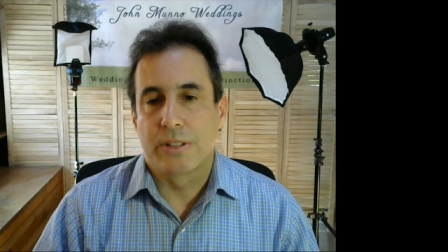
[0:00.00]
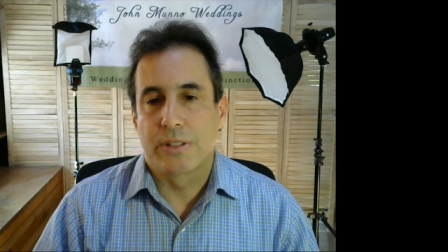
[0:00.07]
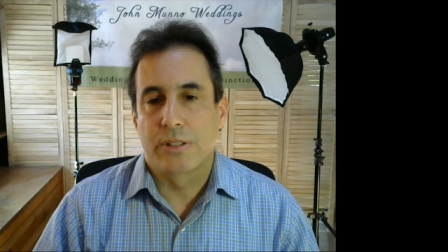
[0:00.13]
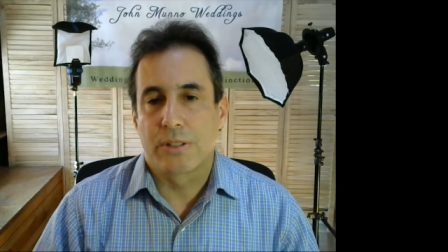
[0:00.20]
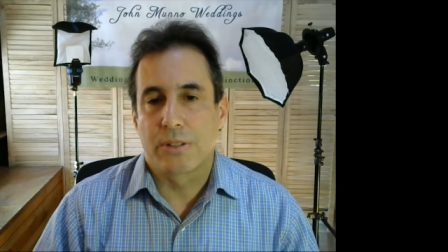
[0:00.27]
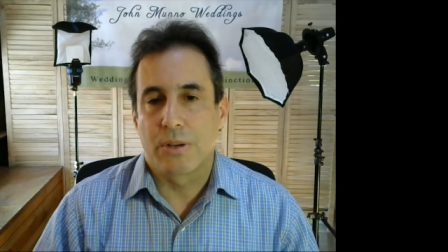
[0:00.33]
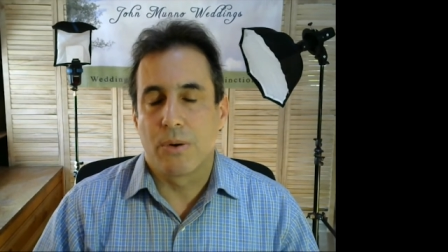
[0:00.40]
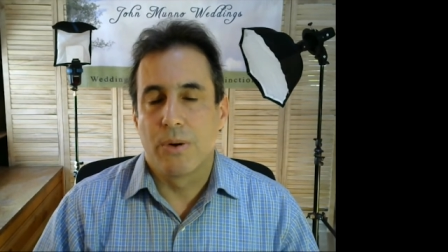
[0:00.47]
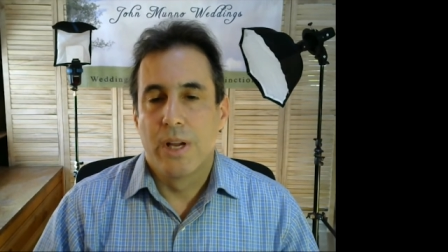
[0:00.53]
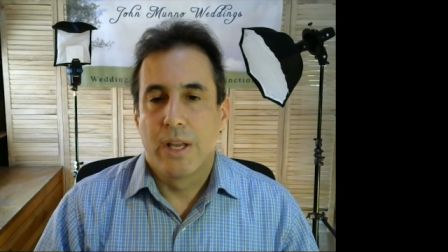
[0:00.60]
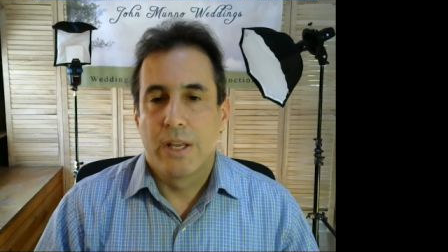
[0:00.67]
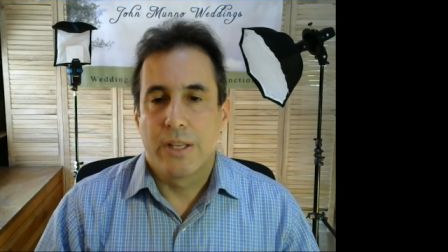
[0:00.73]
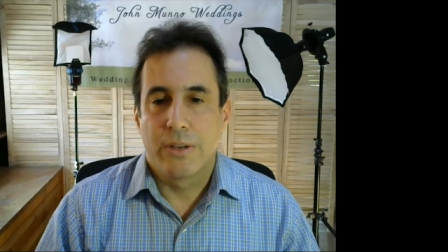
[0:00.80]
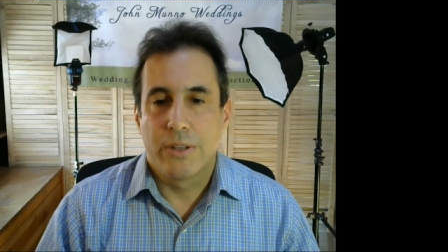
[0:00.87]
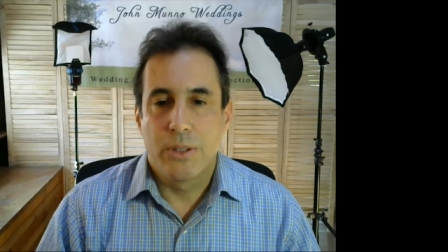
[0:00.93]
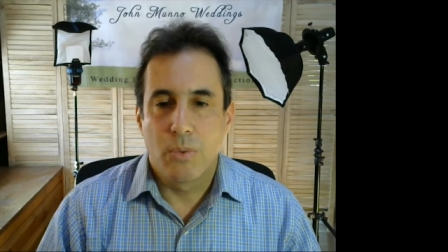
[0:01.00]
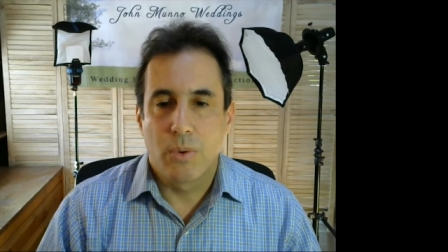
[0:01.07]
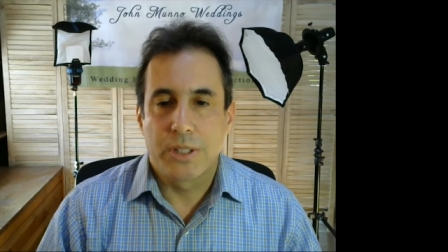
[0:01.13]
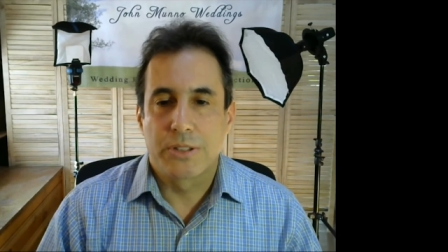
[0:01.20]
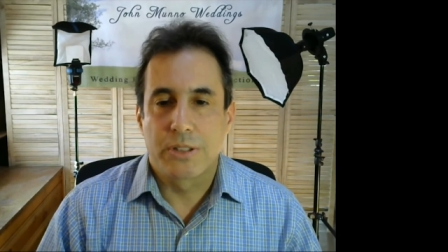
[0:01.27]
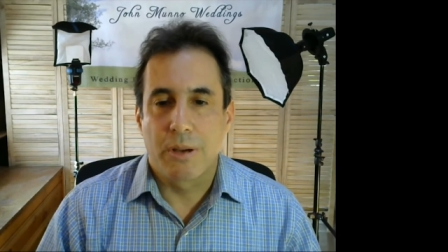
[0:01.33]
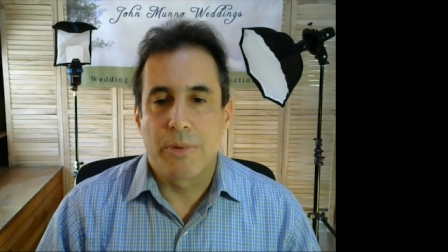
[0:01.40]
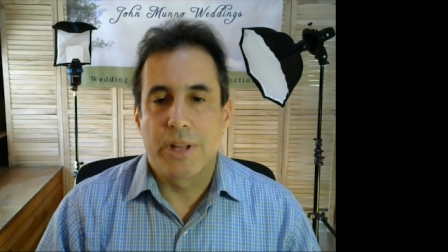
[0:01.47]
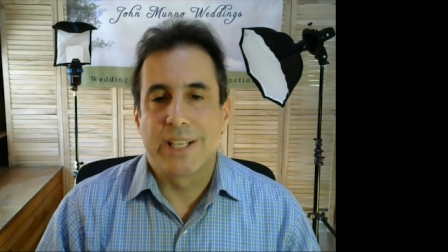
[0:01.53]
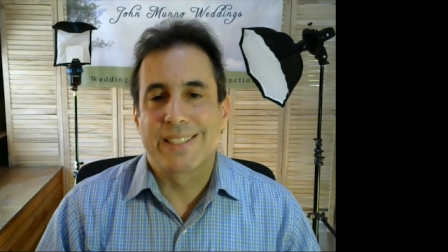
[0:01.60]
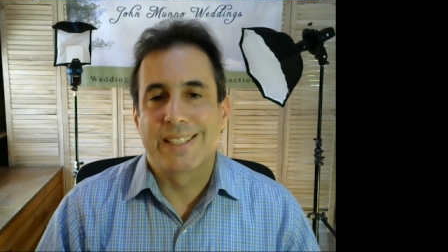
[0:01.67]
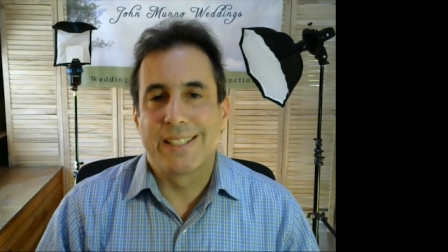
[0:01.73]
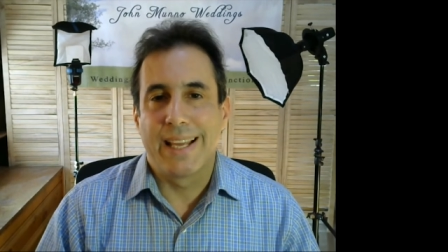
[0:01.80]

So, you know, you want someone that's going to